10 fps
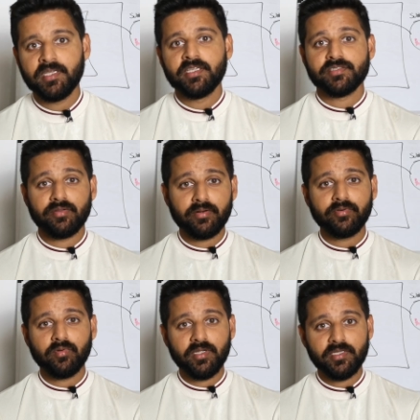So in other
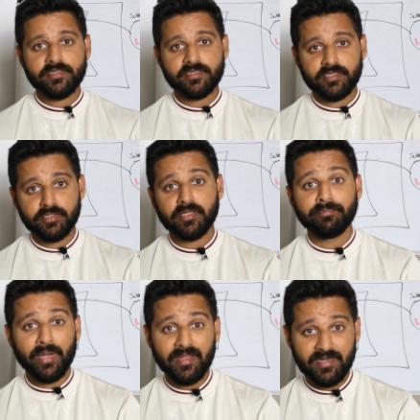words, you can
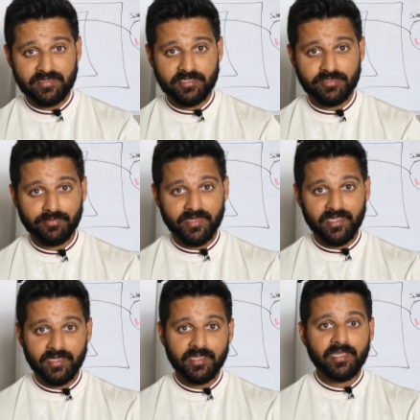bind it to something,